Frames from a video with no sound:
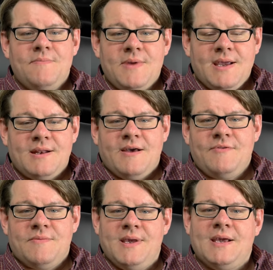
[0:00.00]
make enough
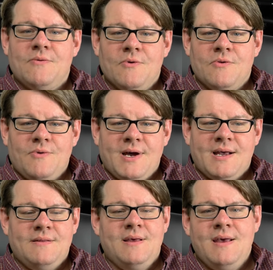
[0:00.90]
to make it
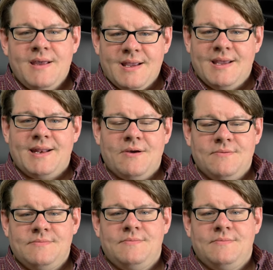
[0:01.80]
worthwhile, and get out.